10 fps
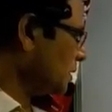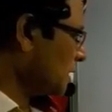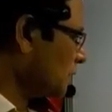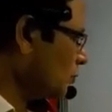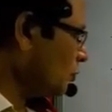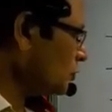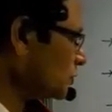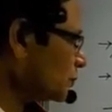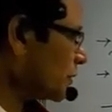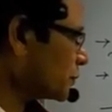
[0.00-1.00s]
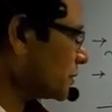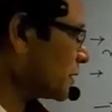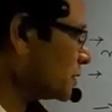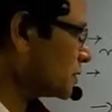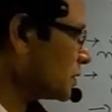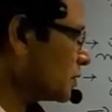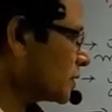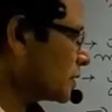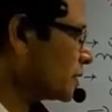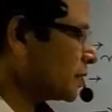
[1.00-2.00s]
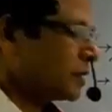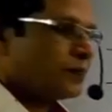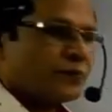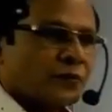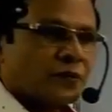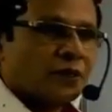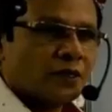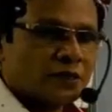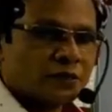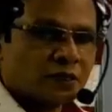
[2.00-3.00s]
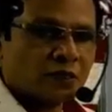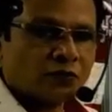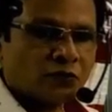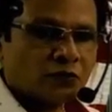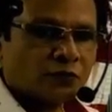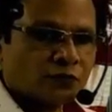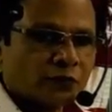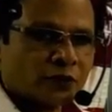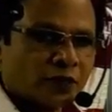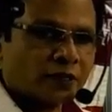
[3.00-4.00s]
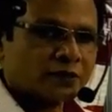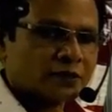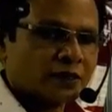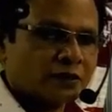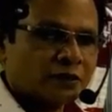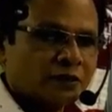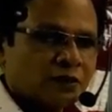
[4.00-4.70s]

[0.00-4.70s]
And most peptide tRNA, that is now from the A site,